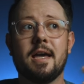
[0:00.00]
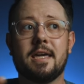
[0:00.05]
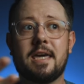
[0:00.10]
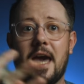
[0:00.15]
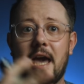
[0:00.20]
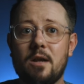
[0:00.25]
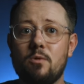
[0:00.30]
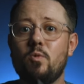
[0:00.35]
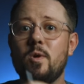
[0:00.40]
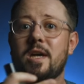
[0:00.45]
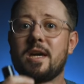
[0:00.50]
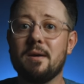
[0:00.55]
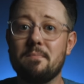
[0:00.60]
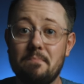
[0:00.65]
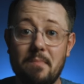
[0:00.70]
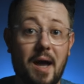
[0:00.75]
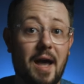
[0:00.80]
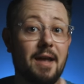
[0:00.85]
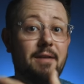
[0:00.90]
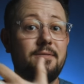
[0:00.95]
can we
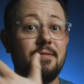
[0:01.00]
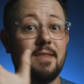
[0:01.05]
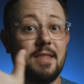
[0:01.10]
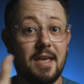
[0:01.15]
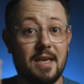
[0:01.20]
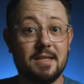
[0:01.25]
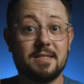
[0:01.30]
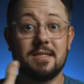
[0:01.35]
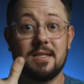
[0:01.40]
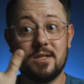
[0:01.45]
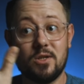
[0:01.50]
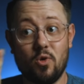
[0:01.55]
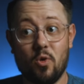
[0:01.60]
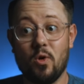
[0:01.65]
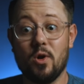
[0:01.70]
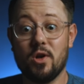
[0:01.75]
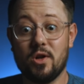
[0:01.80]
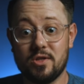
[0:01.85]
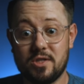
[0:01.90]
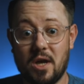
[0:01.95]
combine this and
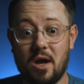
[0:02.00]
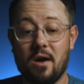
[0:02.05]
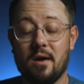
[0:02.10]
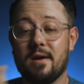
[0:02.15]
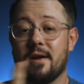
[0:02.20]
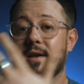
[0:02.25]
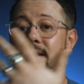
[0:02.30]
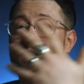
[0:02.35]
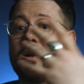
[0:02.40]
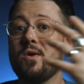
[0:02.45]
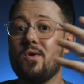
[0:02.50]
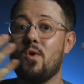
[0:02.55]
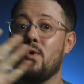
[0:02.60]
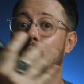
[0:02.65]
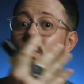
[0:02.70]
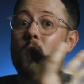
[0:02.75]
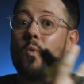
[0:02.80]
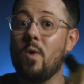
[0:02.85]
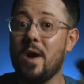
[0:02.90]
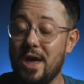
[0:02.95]
oil tonic
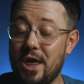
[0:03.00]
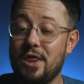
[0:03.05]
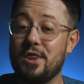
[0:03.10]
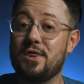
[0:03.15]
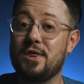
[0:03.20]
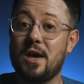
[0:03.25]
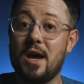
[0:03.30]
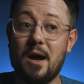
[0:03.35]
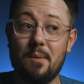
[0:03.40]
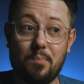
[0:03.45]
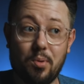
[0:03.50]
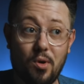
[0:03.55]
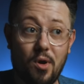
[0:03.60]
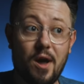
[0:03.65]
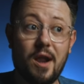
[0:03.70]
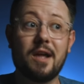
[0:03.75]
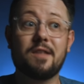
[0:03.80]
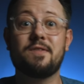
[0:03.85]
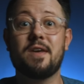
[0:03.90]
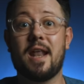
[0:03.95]
with a
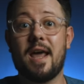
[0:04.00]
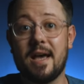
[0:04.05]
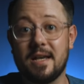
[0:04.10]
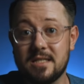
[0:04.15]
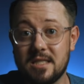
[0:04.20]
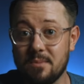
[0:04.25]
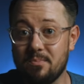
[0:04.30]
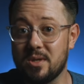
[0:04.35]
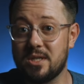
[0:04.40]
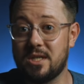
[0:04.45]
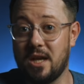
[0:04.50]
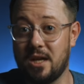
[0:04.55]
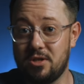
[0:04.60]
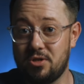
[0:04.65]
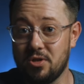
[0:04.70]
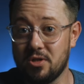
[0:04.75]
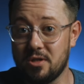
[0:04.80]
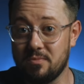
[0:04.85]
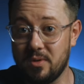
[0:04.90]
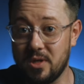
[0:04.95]
product that has the
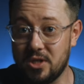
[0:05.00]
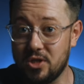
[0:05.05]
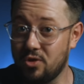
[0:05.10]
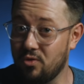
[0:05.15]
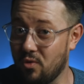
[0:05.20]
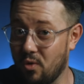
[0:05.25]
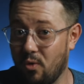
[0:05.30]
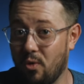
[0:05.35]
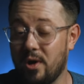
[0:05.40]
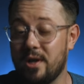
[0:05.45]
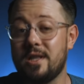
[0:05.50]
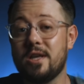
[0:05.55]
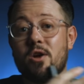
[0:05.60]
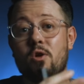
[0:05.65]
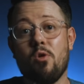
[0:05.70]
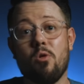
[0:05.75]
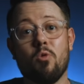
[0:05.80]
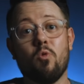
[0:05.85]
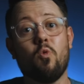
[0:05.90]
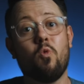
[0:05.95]
potential to be too oily
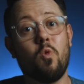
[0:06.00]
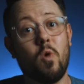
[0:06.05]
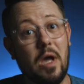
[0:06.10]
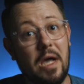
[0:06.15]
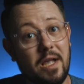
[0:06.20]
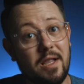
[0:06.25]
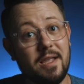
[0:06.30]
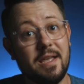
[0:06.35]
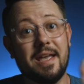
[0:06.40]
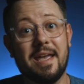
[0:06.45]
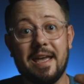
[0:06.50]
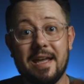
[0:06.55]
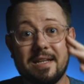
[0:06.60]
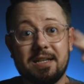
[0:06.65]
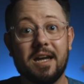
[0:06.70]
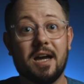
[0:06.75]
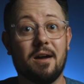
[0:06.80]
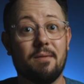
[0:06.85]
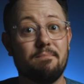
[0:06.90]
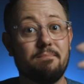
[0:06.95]
or will
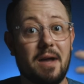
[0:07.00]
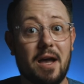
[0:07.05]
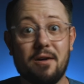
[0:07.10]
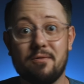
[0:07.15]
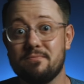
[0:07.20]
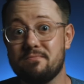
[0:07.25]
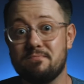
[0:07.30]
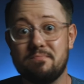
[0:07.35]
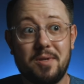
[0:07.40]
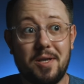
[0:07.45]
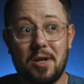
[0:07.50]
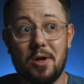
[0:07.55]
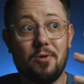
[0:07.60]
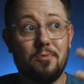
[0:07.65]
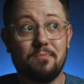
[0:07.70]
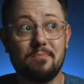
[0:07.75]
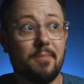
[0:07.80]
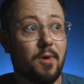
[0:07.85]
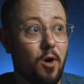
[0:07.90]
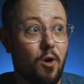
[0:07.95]
it come out, you
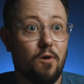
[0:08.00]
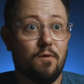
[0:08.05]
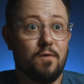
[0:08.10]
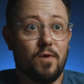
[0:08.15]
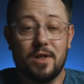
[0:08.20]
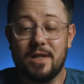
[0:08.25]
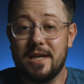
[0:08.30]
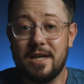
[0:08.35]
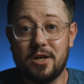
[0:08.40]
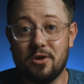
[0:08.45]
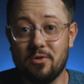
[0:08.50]
know, overly